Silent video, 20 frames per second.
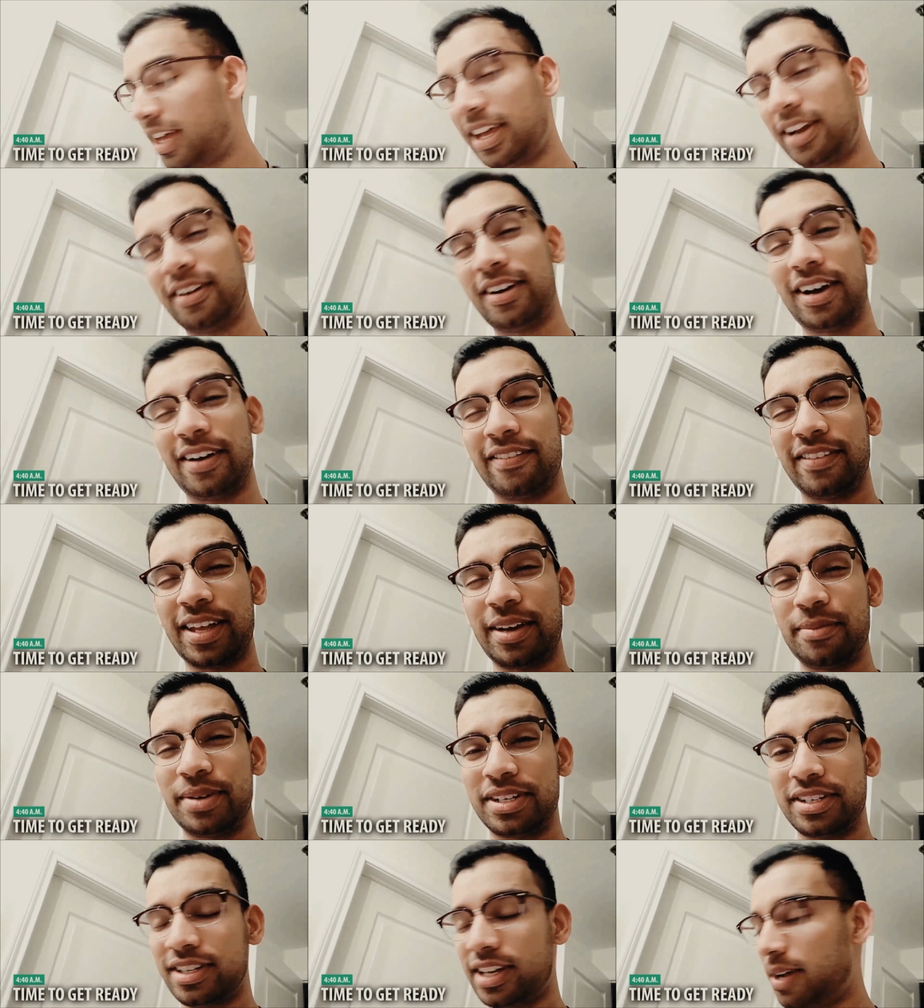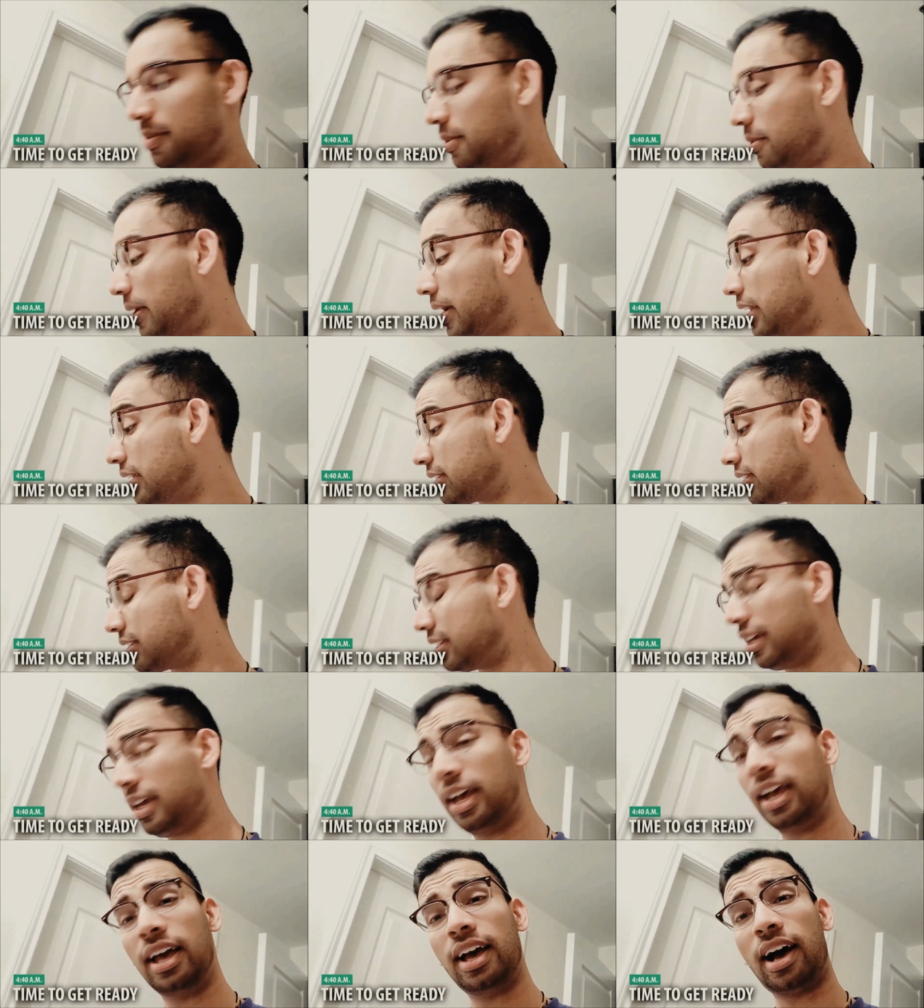I don't have that much time to waste.
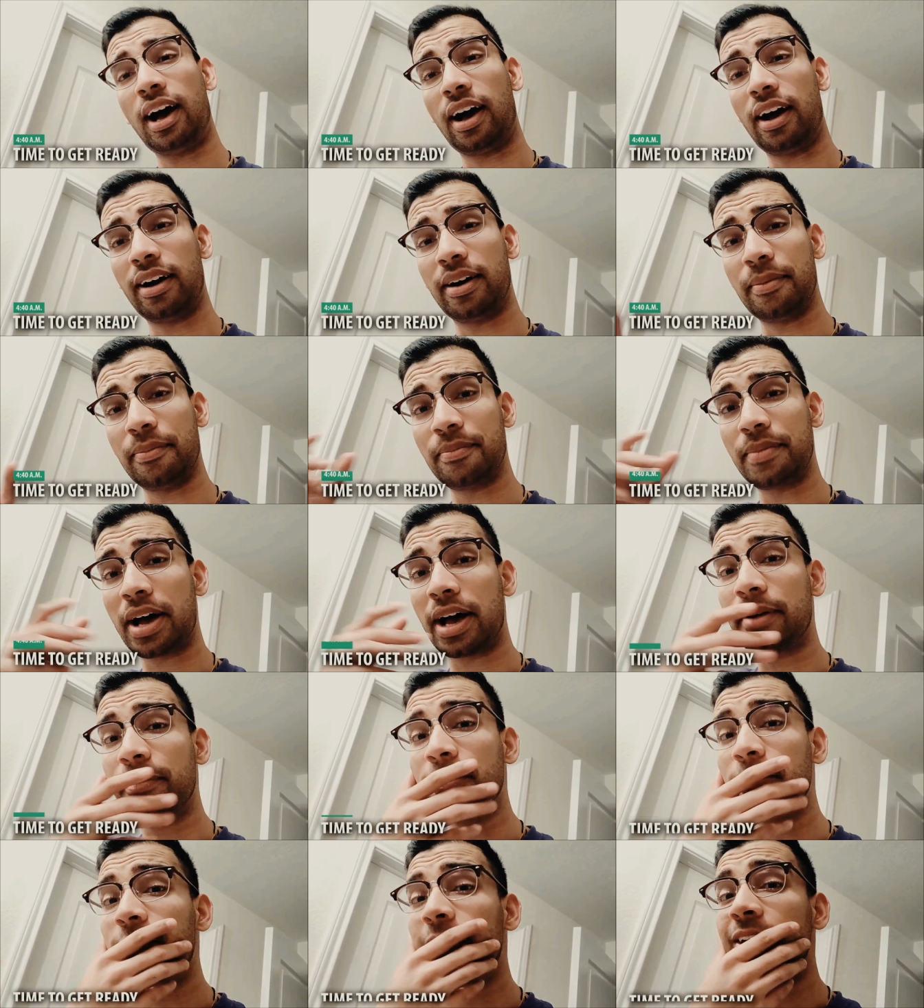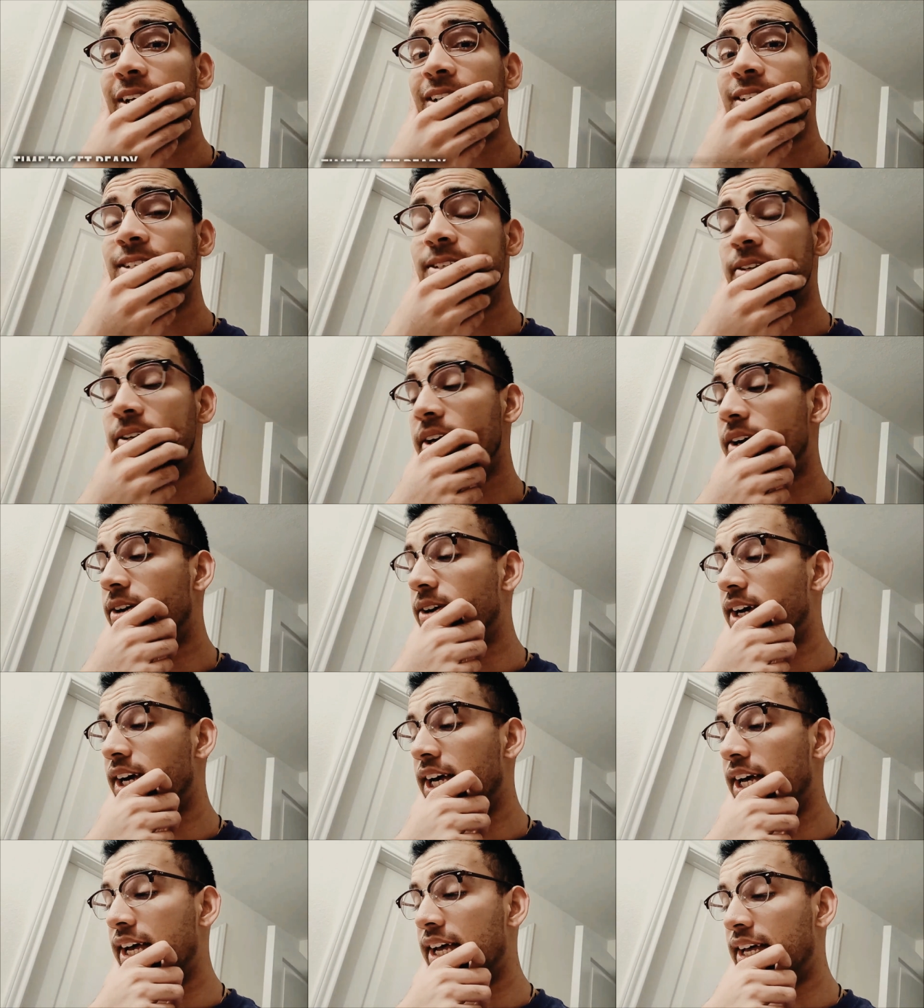Um, I'm going to go
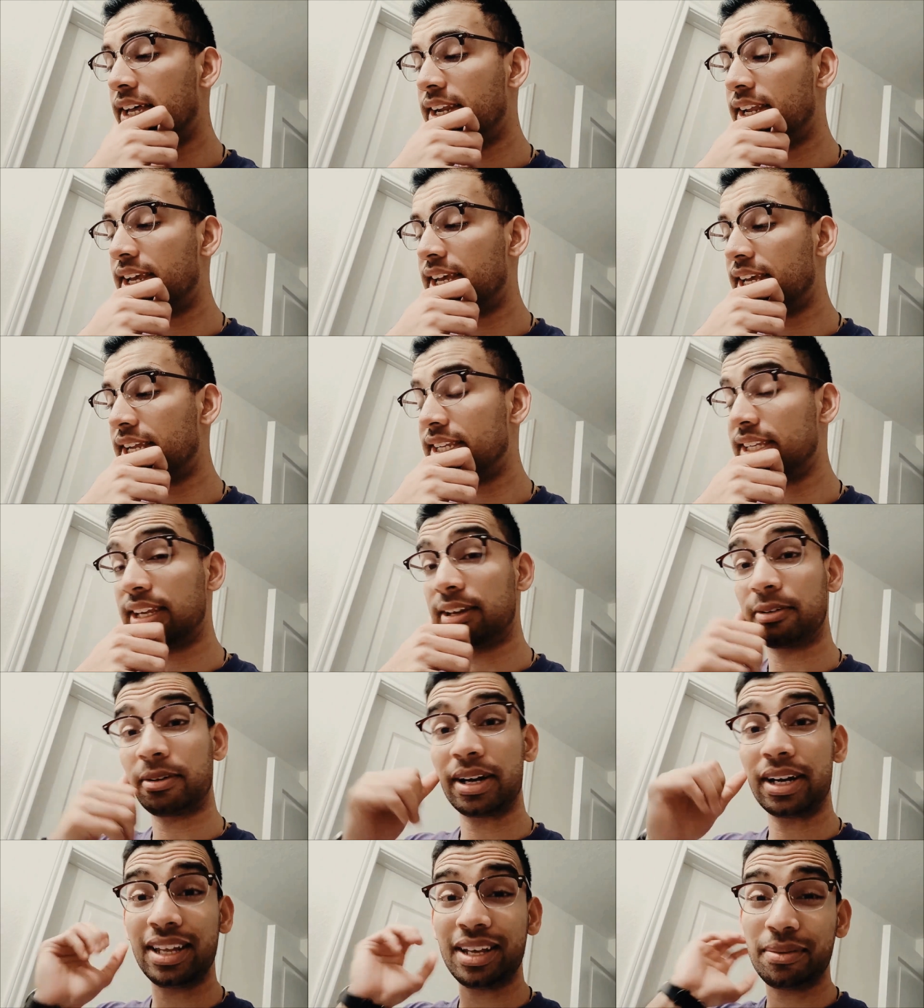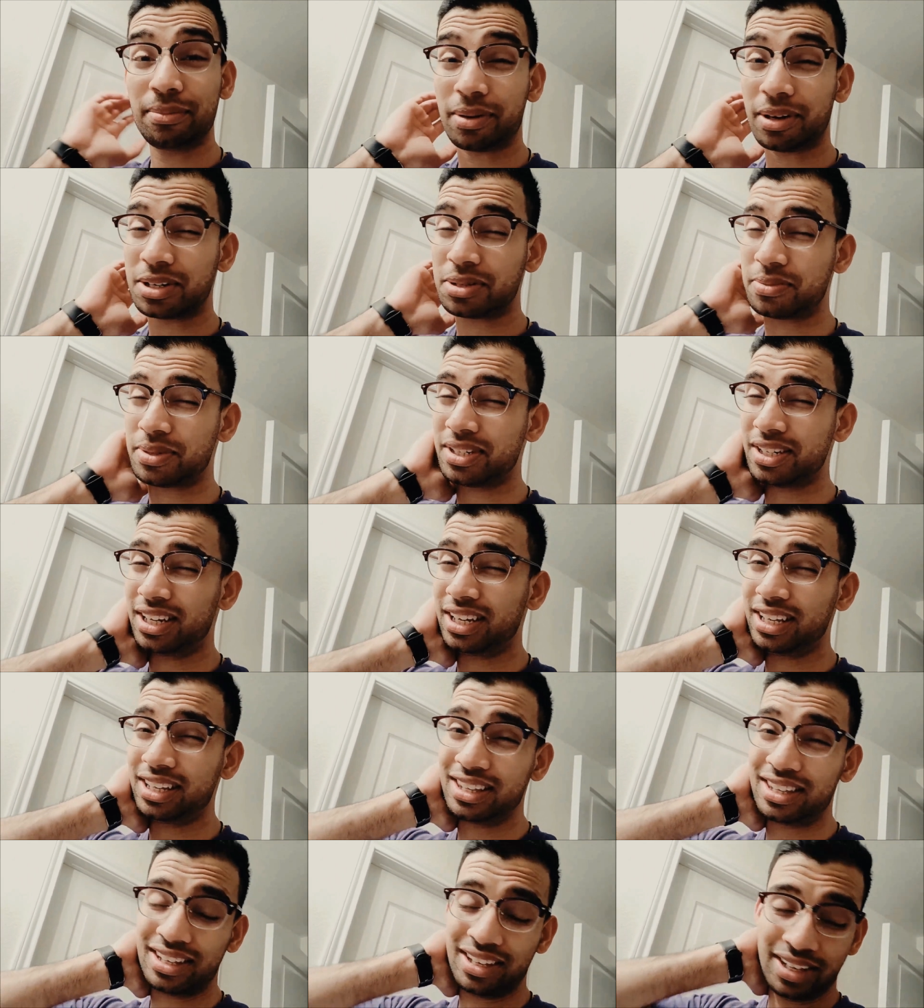ahead and get ready, brush my
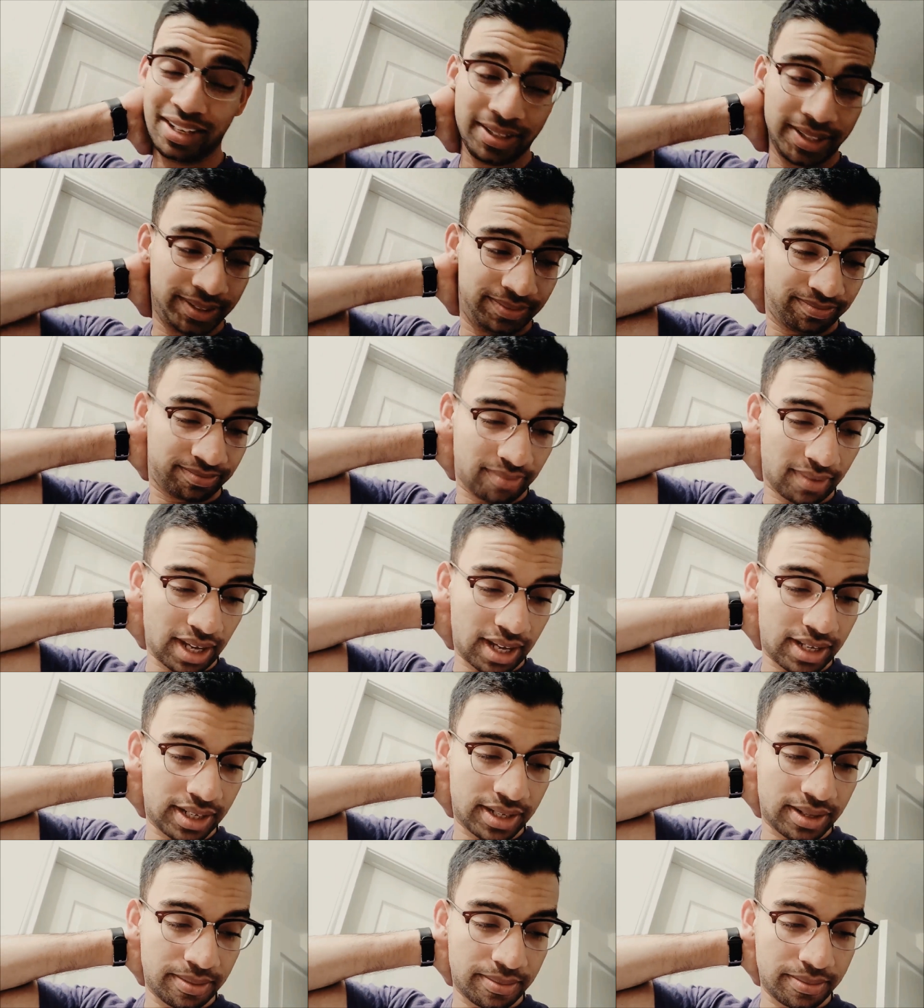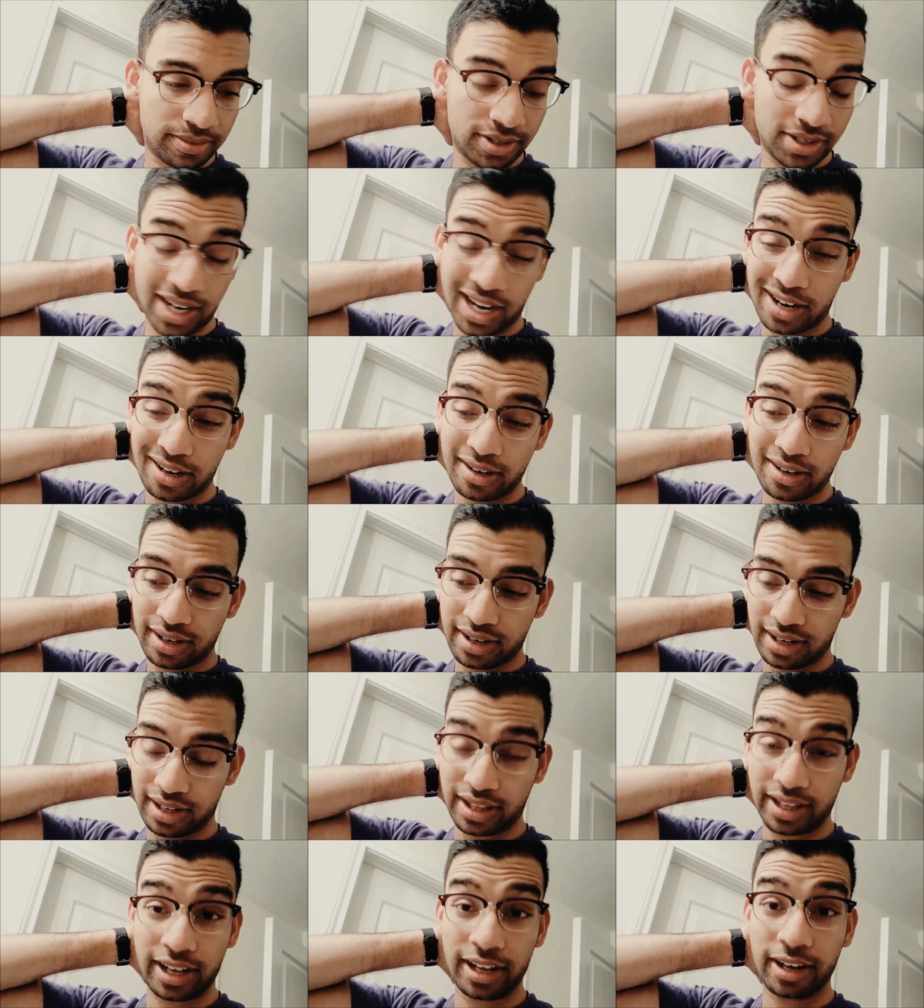teeth, um, shower,
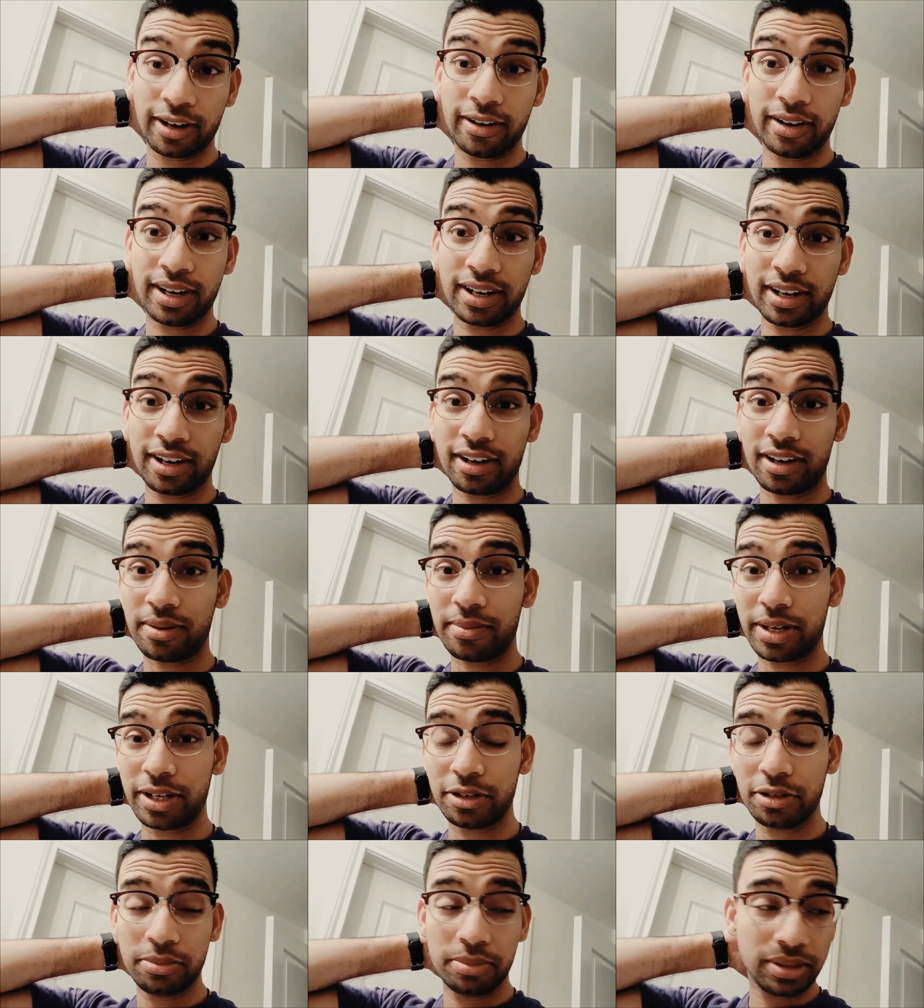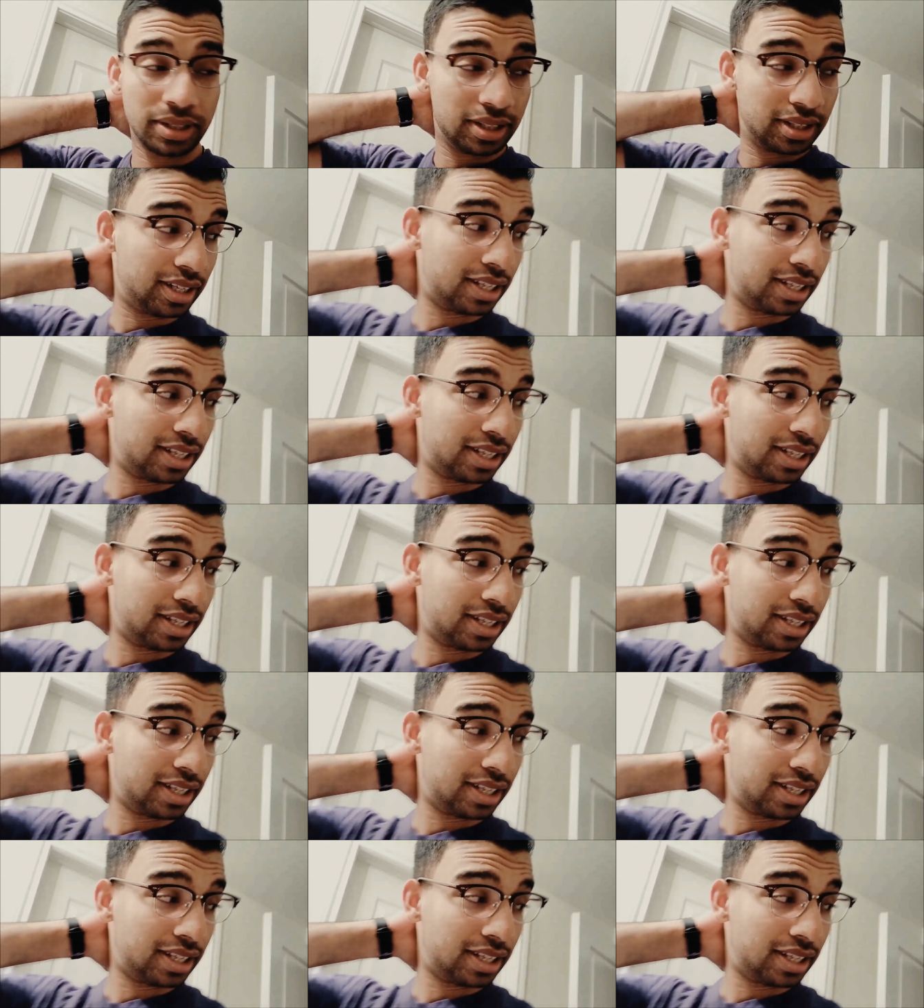and then go ahead and call my Uber.